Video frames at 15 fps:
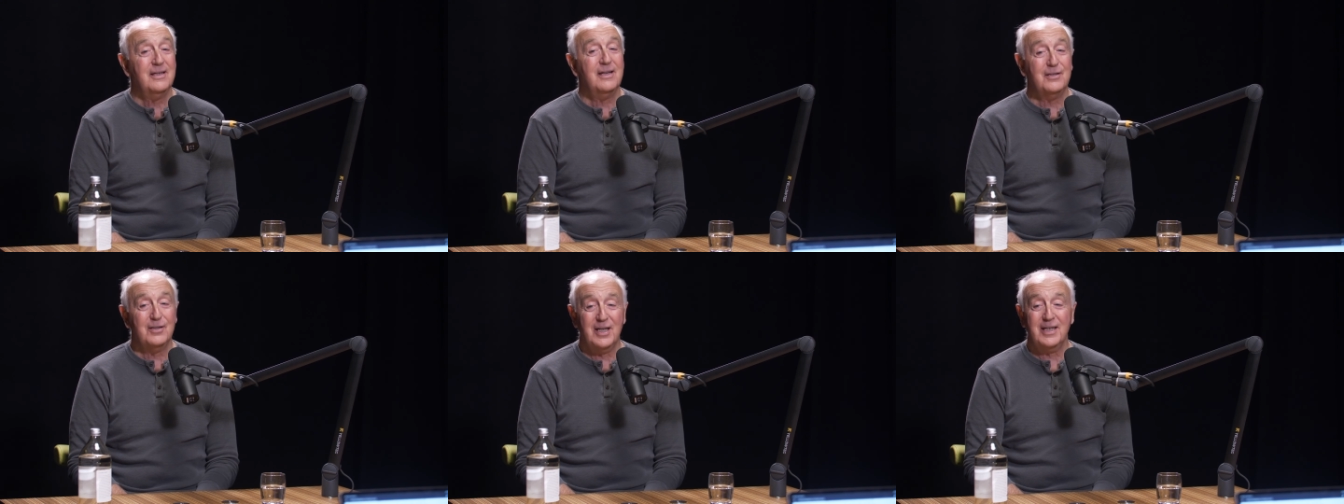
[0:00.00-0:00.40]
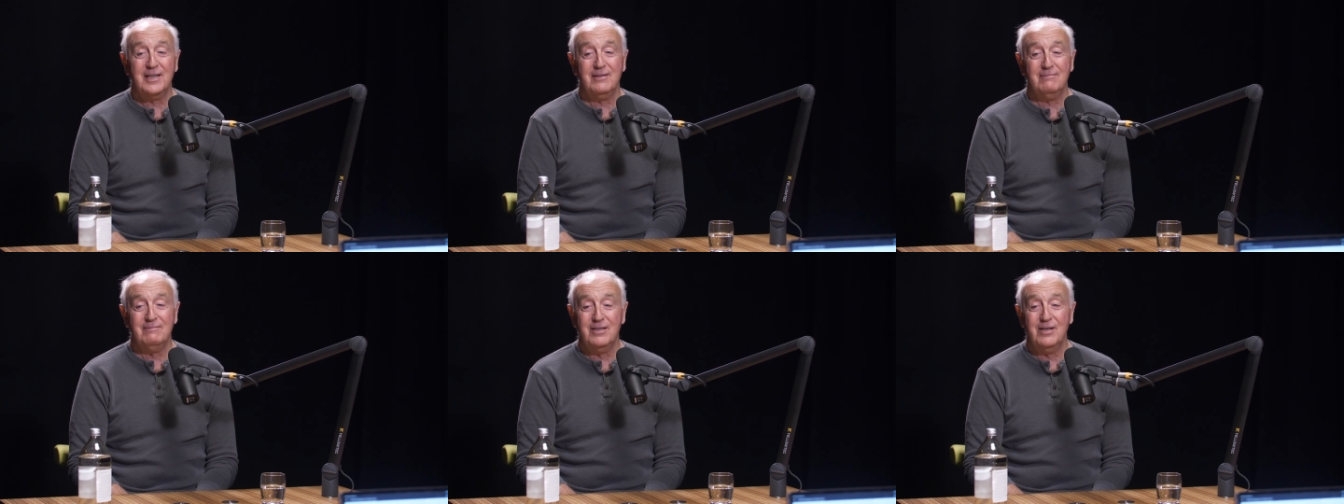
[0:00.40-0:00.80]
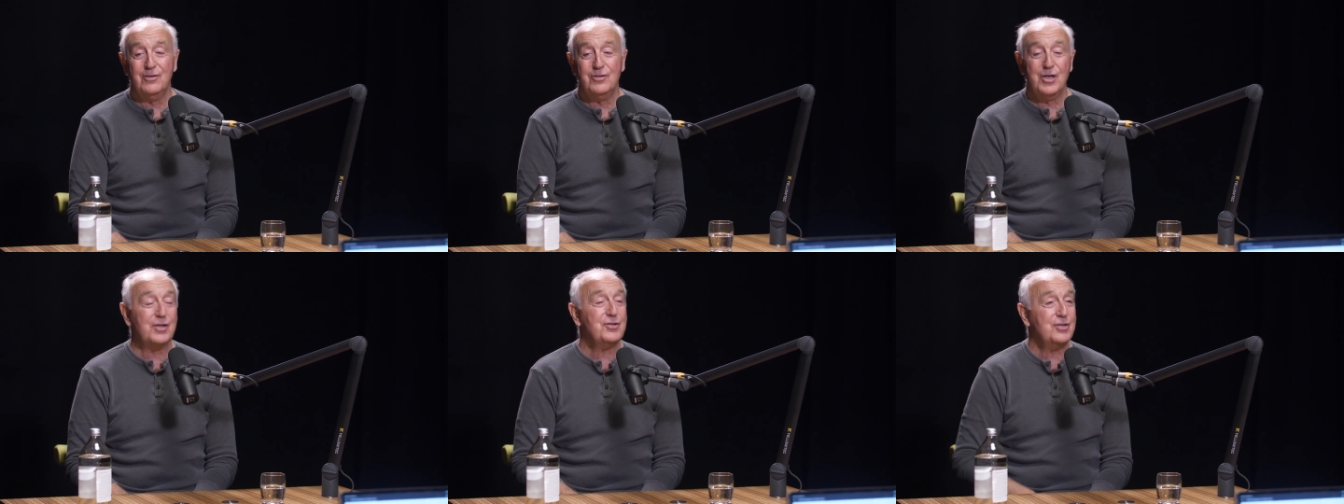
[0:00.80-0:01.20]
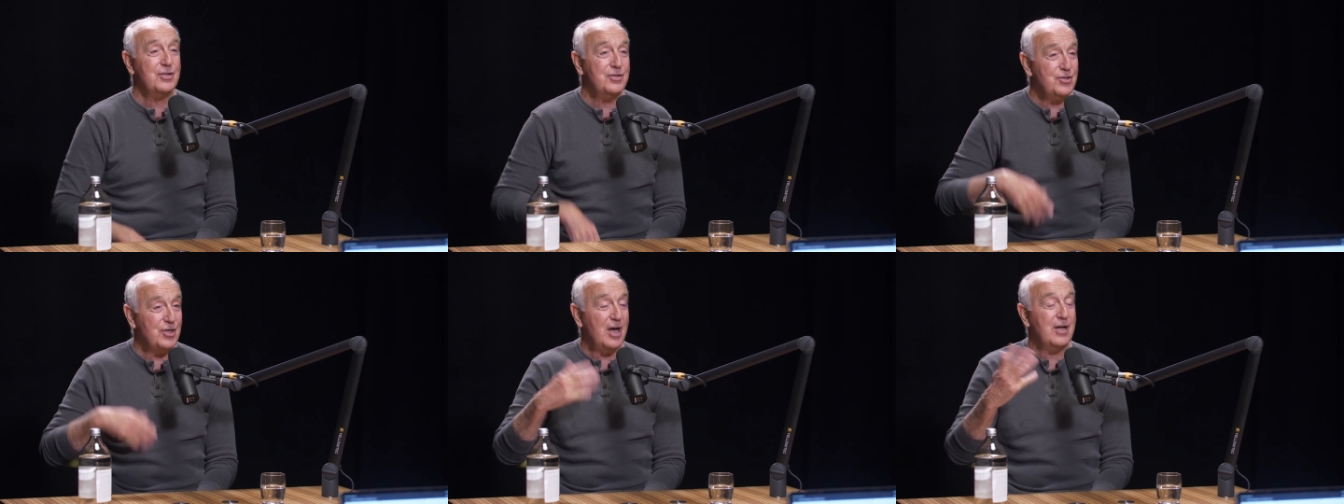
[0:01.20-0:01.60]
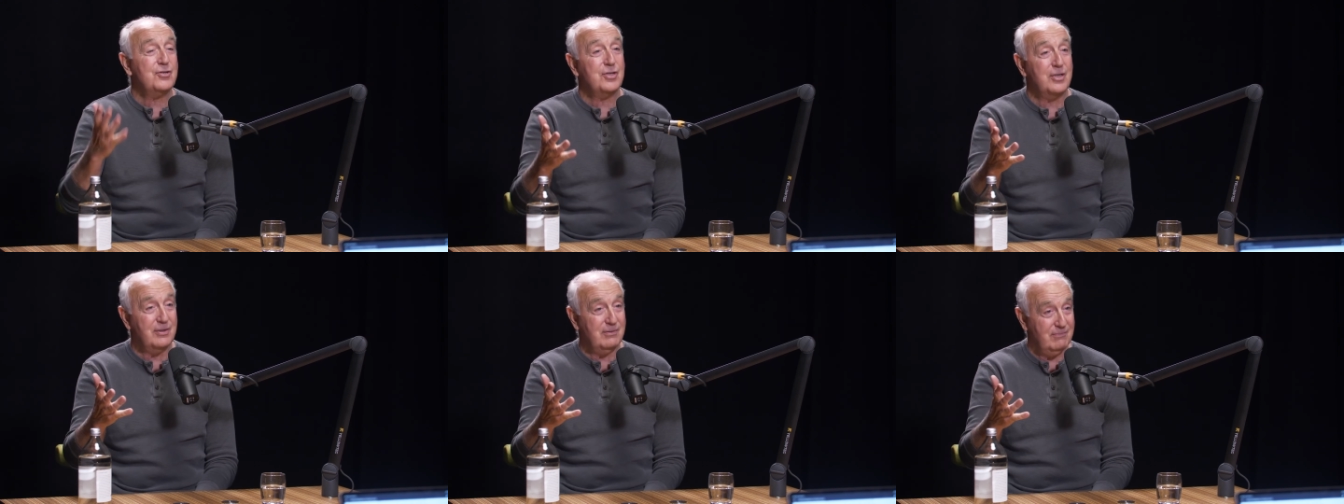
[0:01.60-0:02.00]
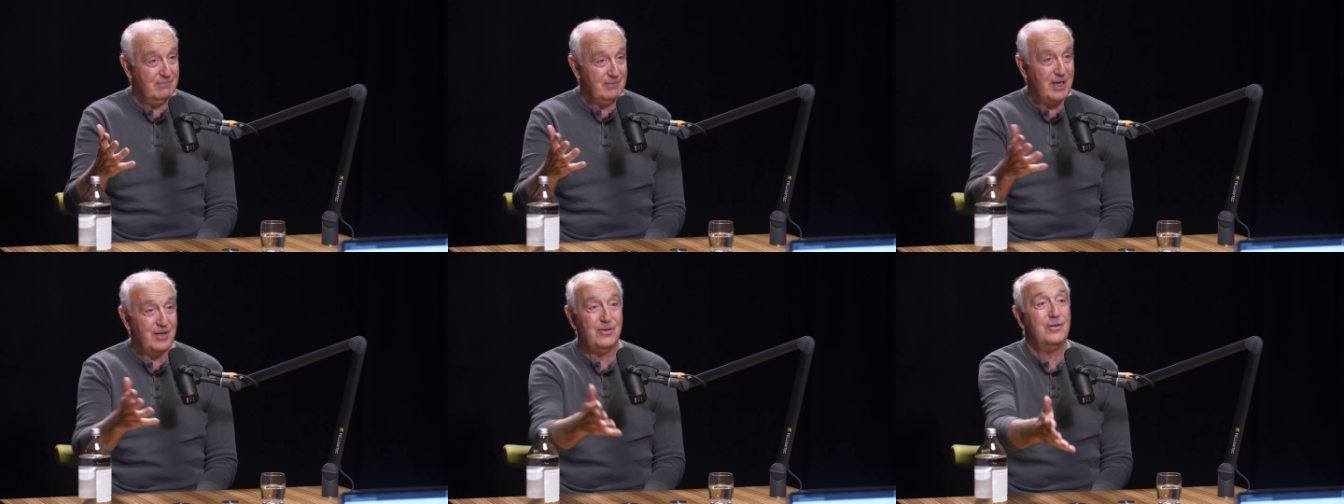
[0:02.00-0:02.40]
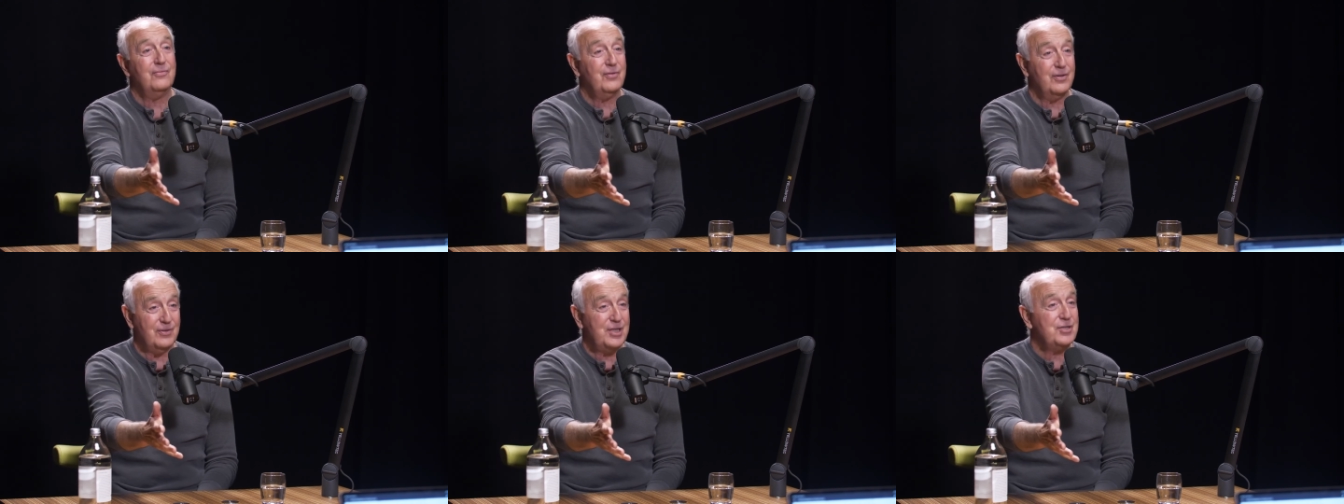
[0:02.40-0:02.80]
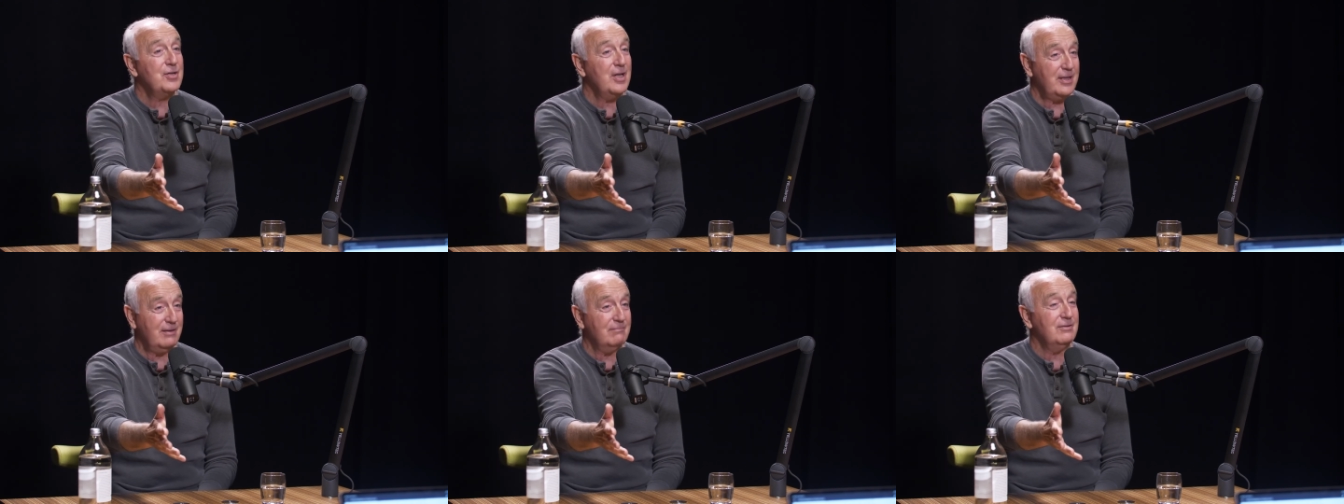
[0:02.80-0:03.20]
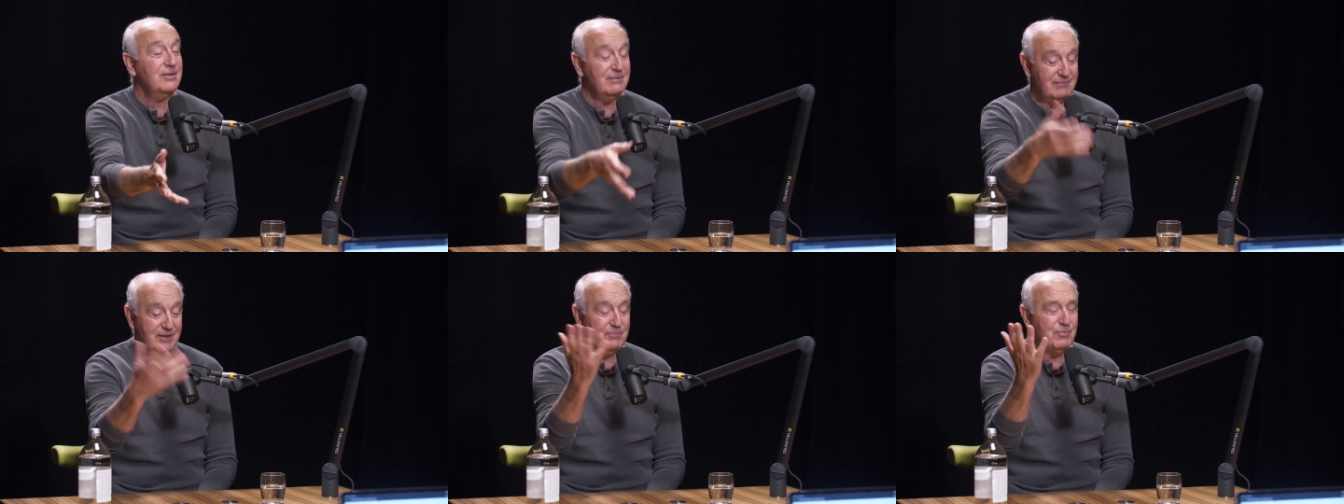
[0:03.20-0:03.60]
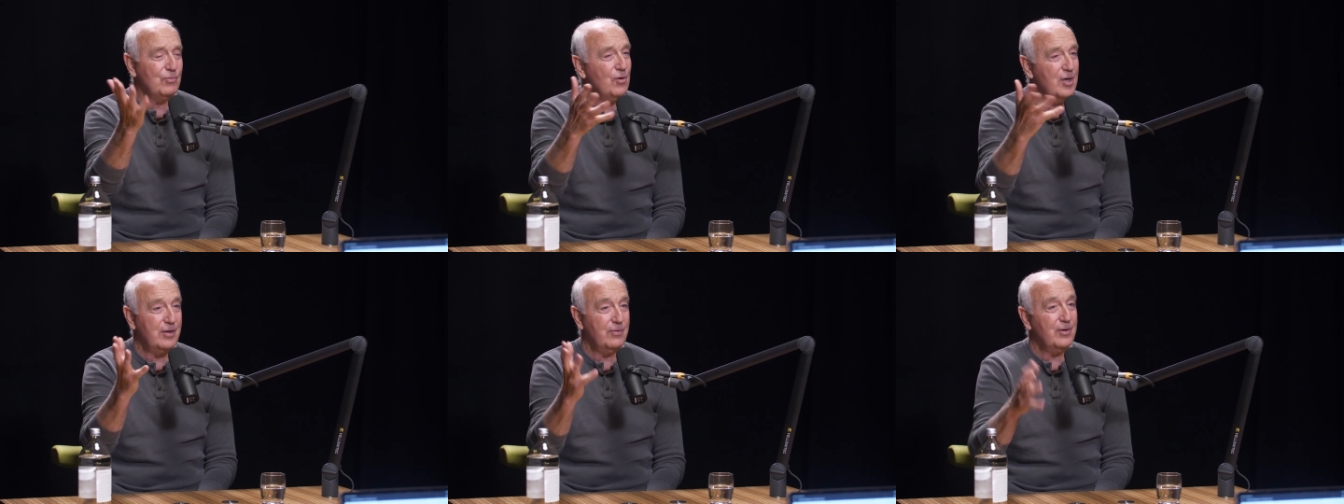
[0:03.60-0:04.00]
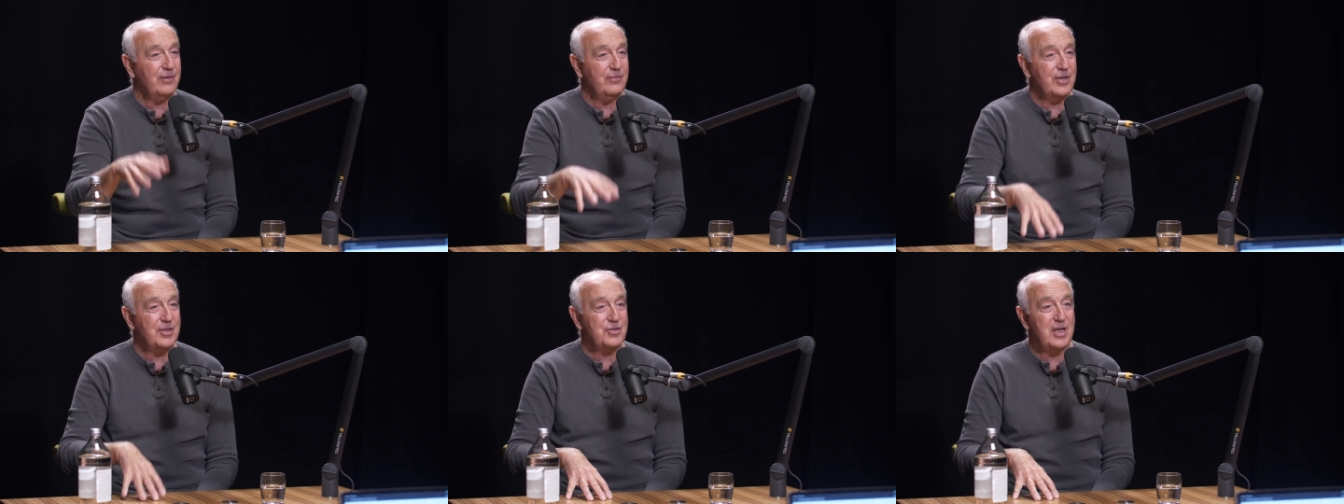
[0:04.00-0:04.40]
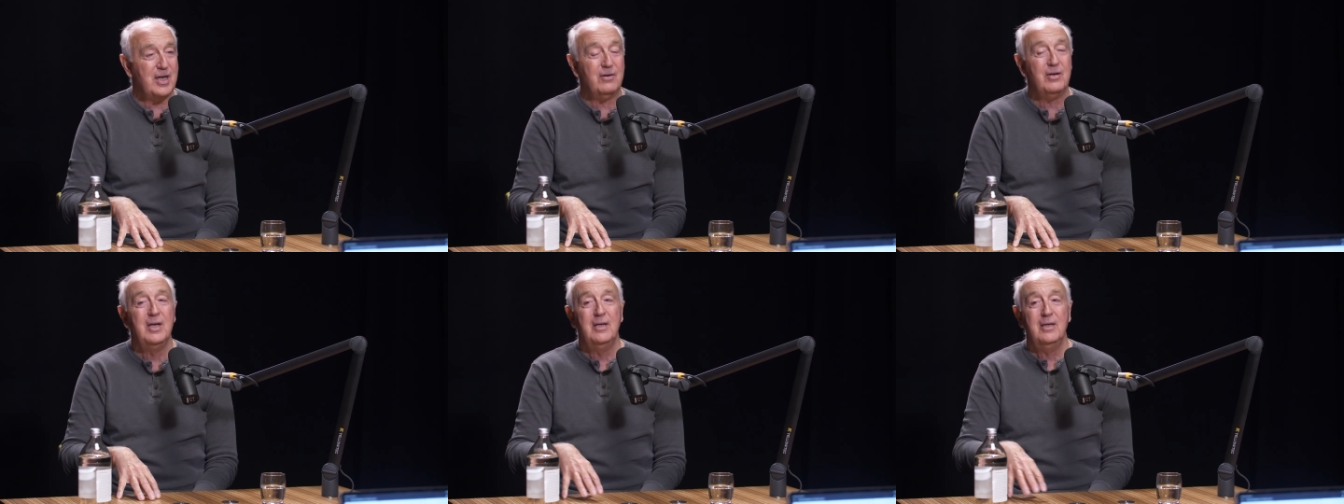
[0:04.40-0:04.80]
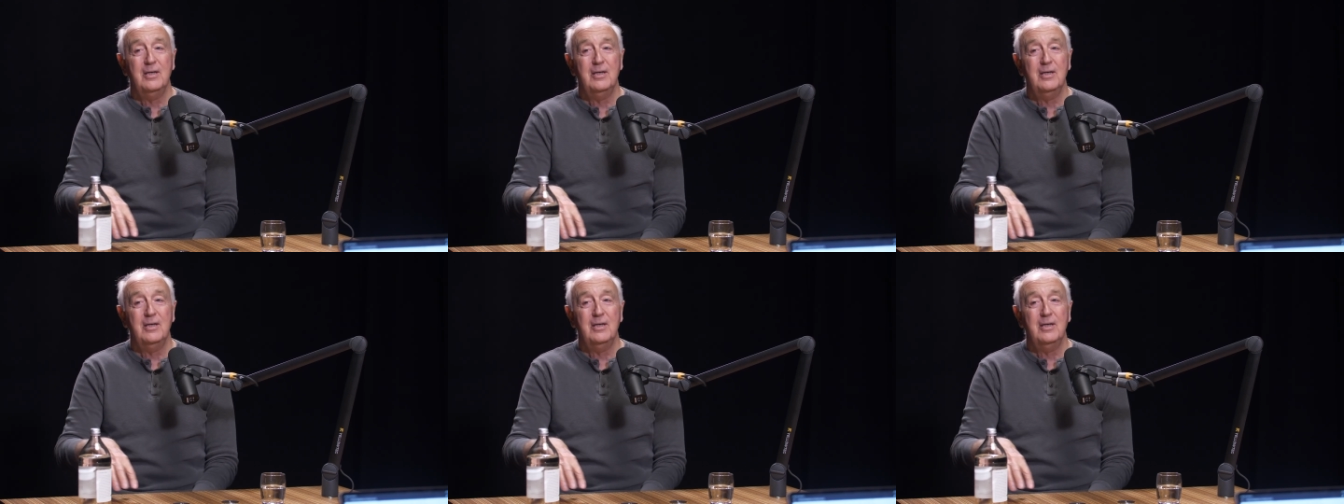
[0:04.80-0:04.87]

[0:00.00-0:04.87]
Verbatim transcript: And like, you know, Dustin Johnson, I don't mm. know mm-hmm. if you, he's like a one, number one or whatever he is now.